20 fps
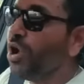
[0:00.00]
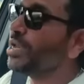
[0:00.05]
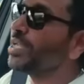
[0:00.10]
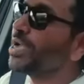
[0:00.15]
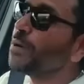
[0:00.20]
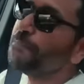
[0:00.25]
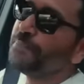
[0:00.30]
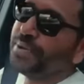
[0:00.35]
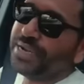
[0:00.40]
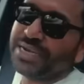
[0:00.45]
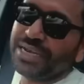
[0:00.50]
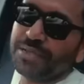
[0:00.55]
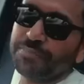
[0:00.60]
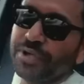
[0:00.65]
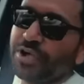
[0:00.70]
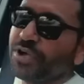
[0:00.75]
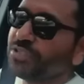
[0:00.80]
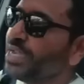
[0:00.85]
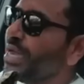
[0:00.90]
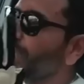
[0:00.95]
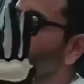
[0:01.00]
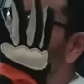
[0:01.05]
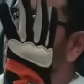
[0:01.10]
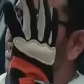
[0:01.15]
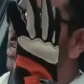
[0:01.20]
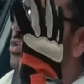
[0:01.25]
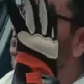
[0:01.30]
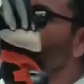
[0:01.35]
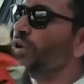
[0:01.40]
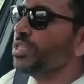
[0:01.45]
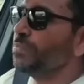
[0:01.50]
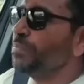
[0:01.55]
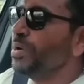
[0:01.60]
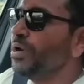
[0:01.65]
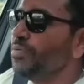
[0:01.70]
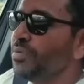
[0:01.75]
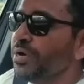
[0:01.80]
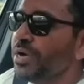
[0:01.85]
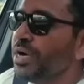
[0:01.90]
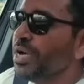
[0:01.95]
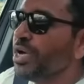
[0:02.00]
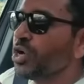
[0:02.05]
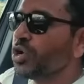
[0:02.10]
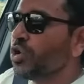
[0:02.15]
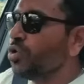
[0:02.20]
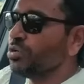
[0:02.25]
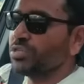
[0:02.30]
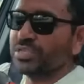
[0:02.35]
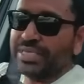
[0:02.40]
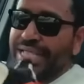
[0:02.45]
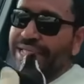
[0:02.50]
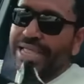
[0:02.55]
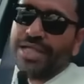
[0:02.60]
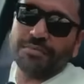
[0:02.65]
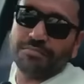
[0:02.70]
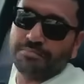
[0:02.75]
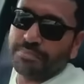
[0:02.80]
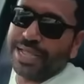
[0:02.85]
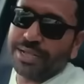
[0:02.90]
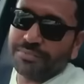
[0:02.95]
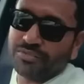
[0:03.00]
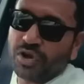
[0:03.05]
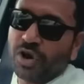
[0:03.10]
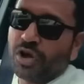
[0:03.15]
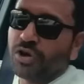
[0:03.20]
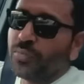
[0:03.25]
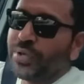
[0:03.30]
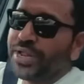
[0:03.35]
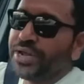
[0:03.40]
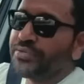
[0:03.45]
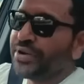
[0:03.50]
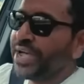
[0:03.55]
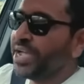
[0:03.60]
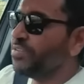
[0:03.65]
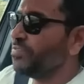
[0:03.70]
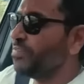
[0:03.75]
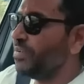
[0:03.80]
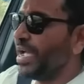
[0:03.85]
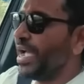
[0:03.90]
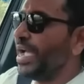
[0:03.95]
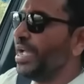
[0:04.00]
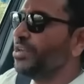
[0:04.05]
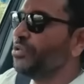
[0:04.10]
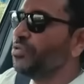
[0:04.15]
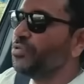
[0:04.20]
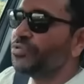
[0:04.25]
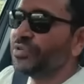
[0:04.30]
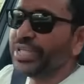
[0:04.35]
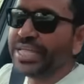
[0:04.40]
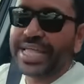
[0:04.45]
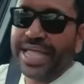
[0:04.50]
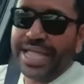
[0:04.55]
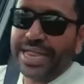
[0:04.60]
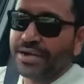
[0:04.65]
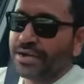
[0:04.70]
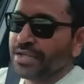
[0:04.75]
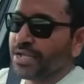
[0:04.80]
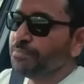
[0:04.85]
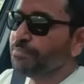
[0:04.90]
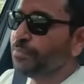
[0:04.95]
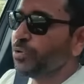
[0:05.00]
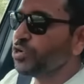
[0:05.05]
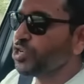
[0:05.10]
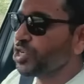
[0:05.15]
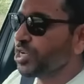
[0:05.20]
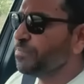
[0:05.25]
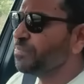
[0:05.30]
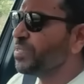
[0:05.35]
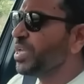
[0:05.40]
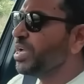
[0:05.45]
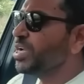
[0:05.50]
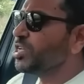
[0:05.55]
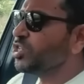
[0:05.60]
not completely, because otherwise all the power goes again, becomes all-wheel drive and you regain composure.